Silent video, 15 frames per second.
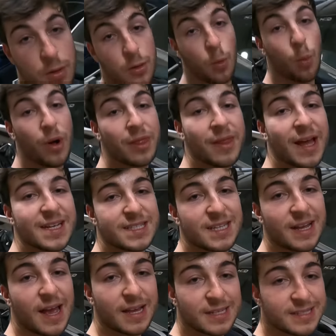The one last
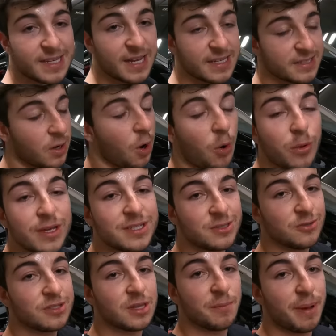thing I could say is always
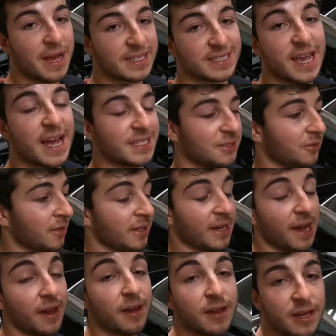use the best gas you can
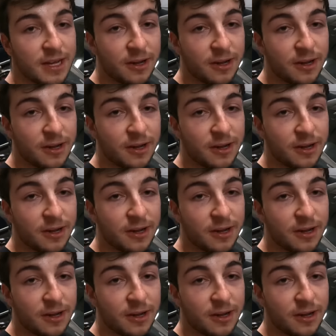get.